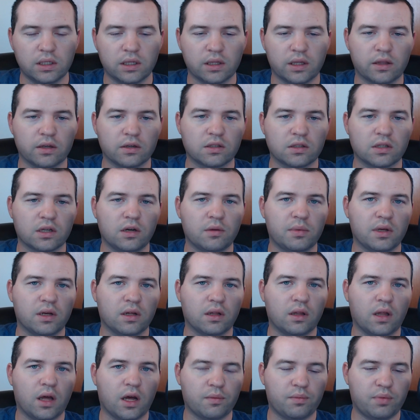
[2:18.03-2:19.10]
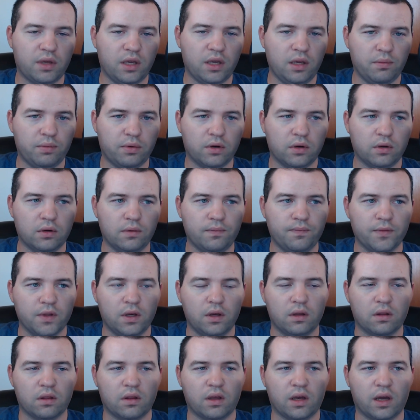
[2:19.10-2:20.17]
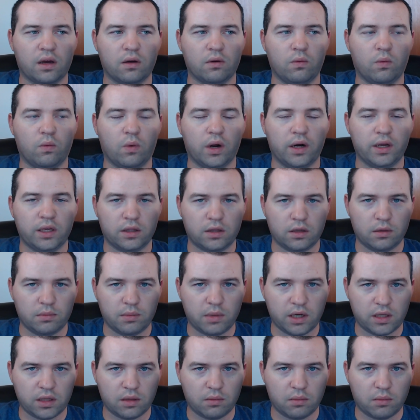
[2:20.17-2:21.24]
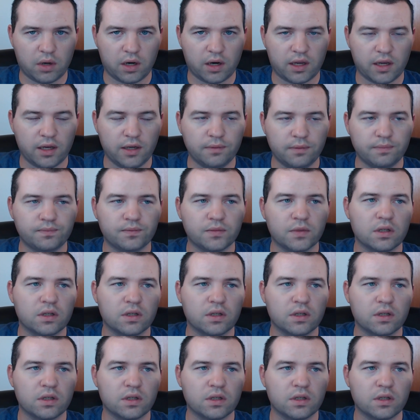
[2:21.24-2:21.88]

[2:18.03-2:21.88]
But there's going to be a lot of people that want to get their money in the market.